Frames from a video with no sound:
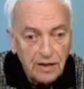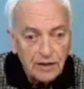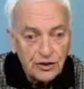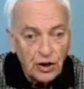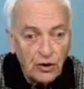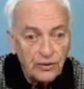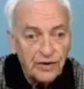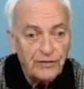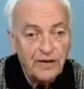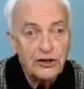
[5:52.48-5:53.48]
So
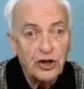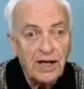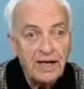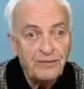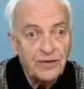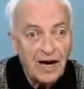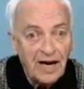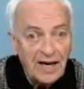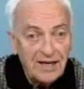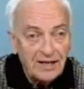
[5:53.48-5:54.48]
eventually,
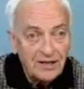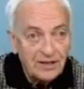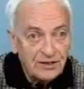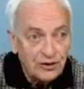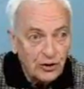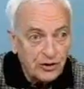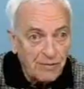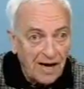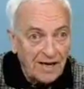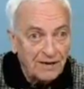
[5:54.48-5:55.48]
I took
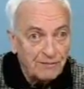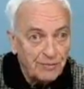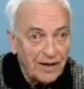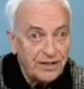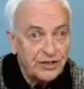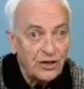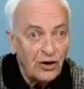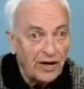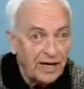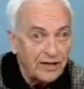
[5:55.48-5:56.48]
my place
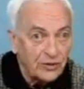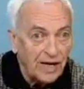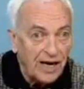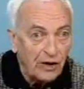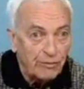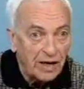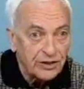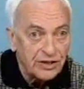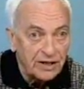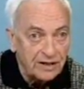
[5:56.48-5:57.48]
on a Greyhound
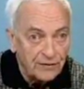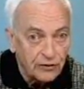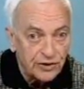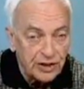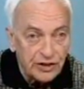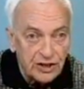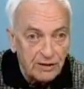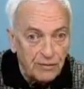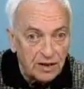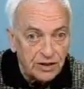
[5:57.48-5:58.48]
bus, and for
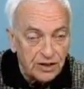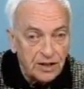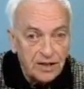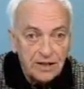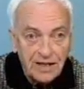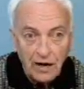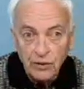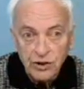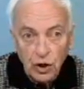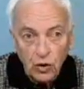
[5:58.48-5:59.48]
16 months, that
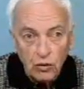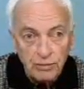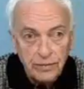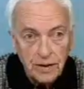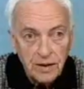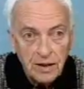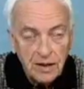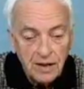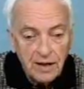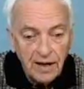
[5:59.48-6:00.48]
was home.
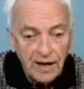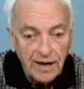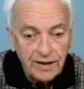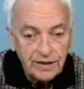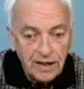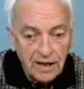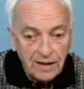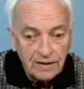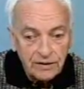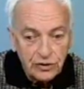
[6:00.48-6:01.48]
And
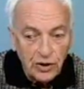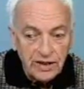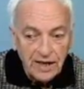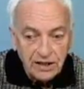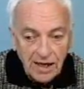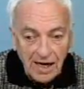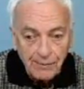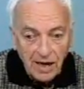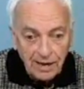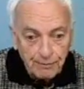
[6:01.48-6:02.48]
during that time,
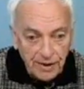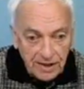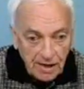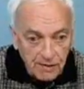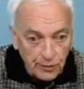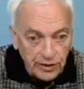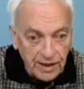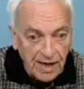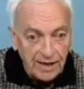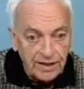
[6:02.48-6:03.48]
I came up with
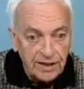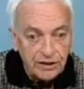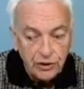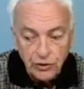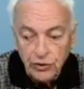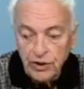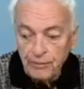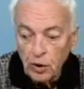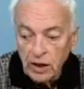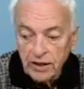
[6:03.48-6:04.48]
the idea to do the
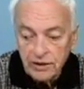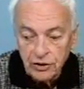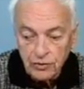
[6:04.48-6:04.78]
book, to